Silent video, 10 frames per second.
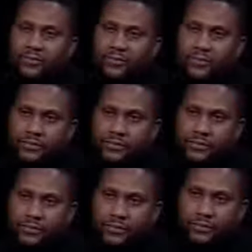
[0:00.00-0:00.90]
Uh,
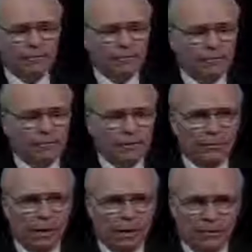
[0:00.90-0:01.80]
you
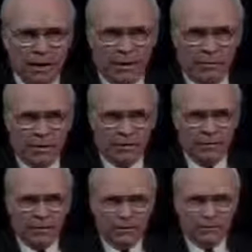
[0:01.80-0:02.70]
made a lot of money
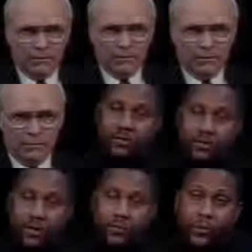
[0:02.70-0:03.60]
already? I've
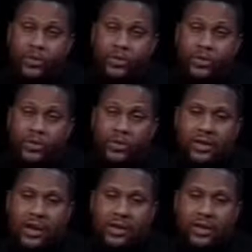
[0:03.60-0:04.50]
been very fortunate. Uh,
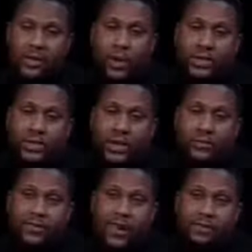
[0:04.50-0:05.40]
I had no idea
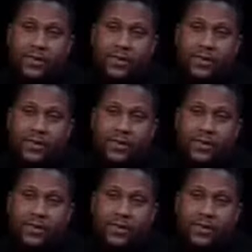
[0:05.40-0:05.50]
ever that I'd make the